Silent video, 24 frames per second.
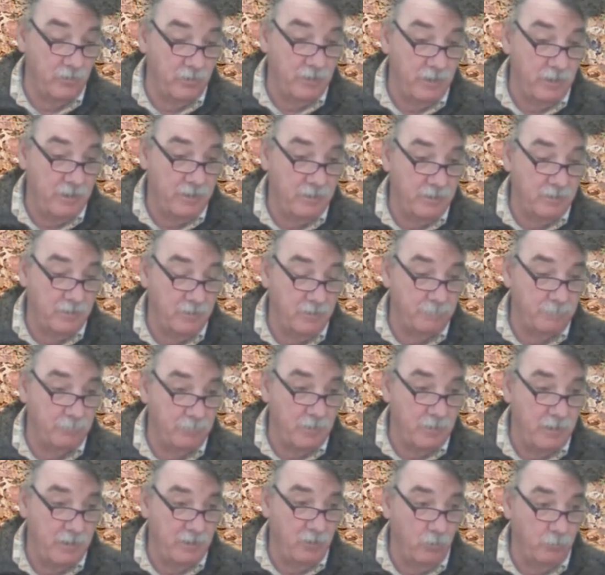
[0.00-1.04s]
And I uh,
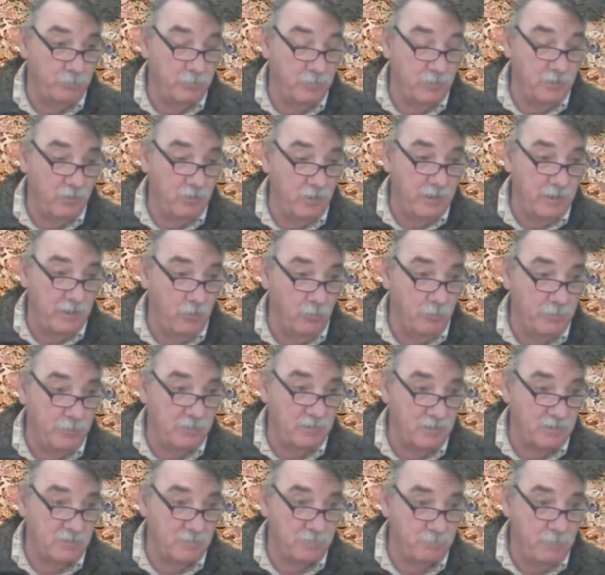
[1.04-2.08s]
I hope I hope it
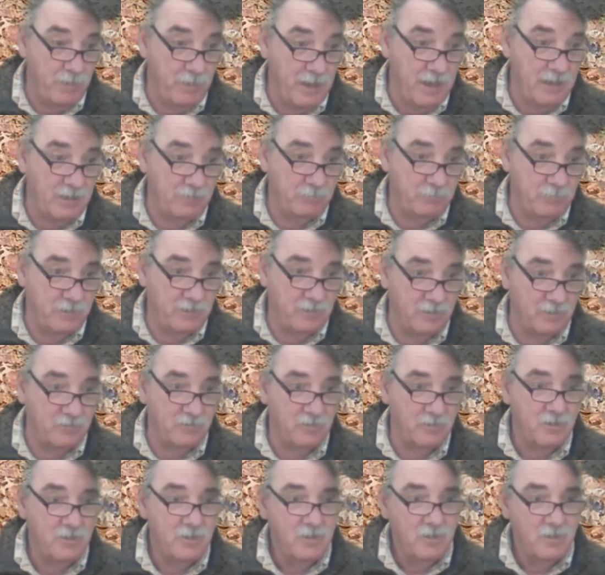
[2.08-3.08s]
doesn't pass because